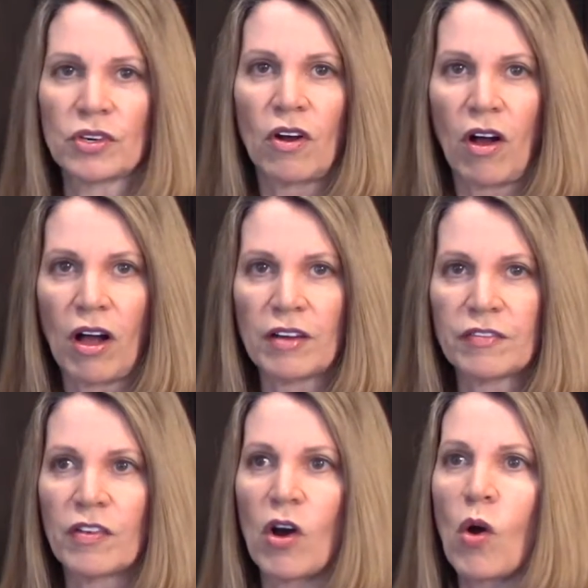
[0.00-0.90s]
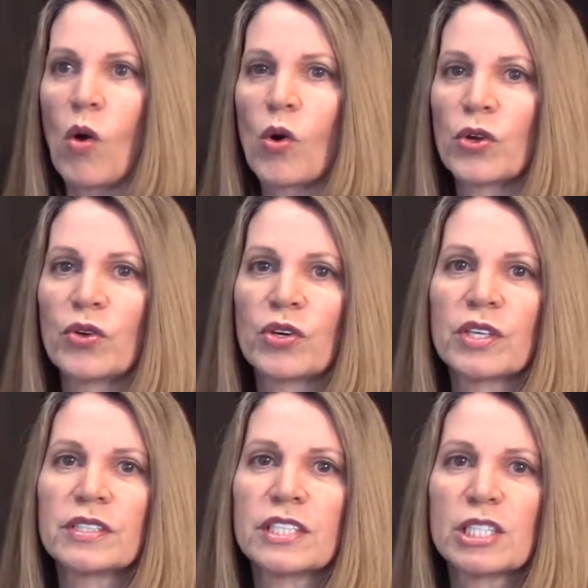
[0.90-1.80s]
off, or you
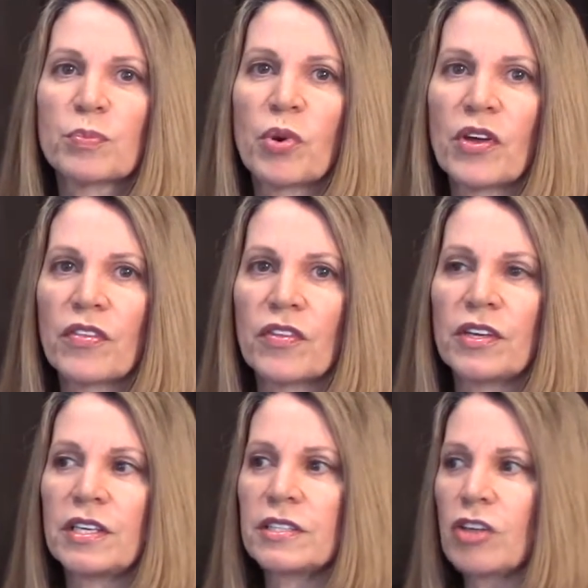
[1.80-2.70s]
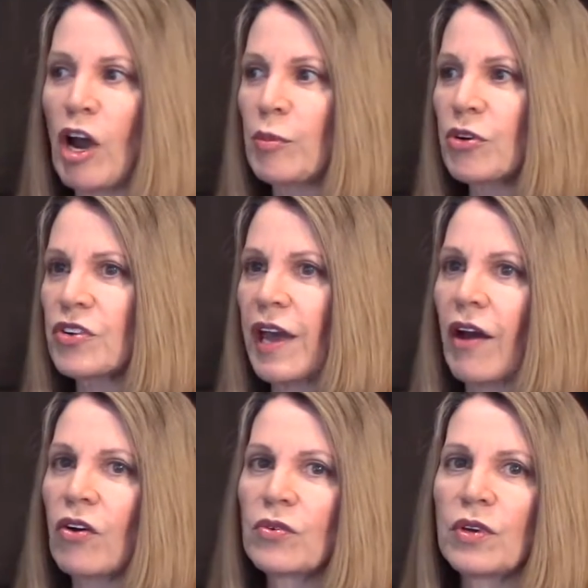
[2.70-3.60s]
can just put the timer
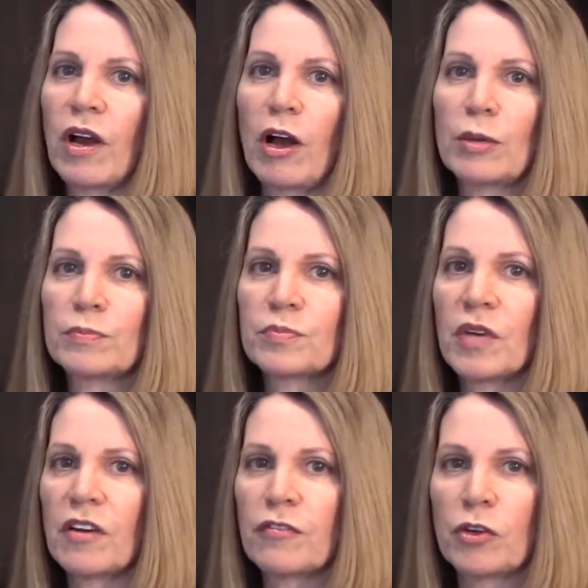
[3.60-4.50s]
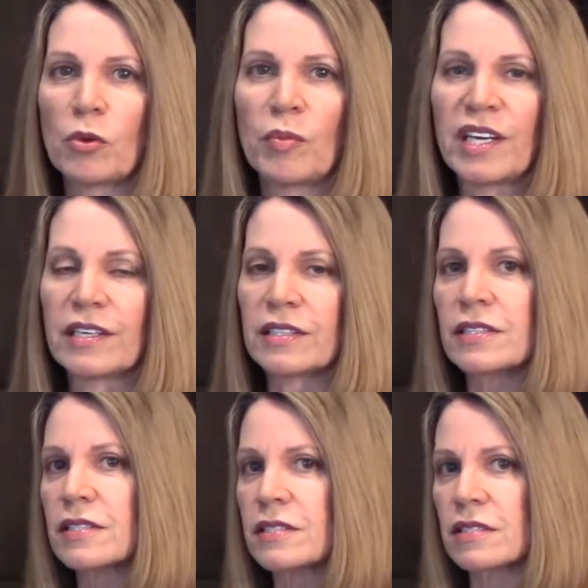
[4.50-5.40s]
down a few minutes
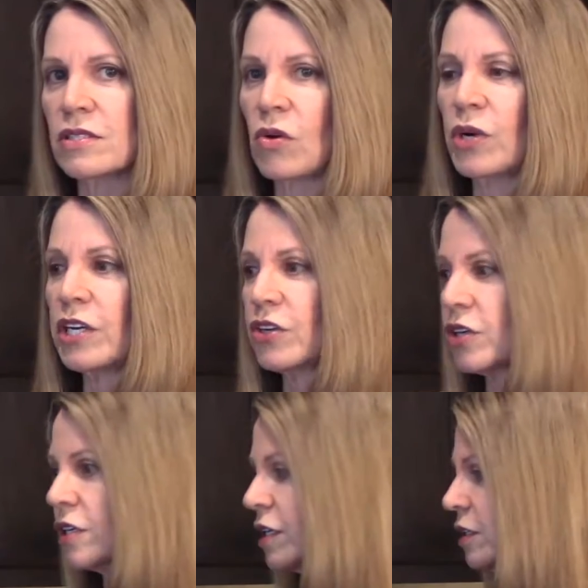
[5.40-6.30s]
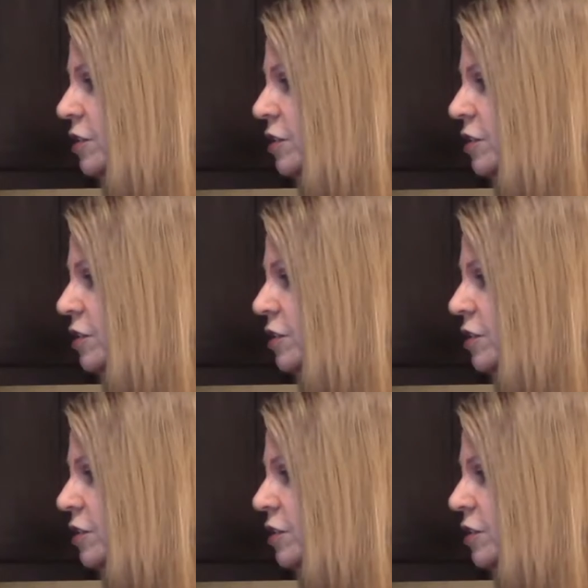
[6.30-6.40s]
so it'll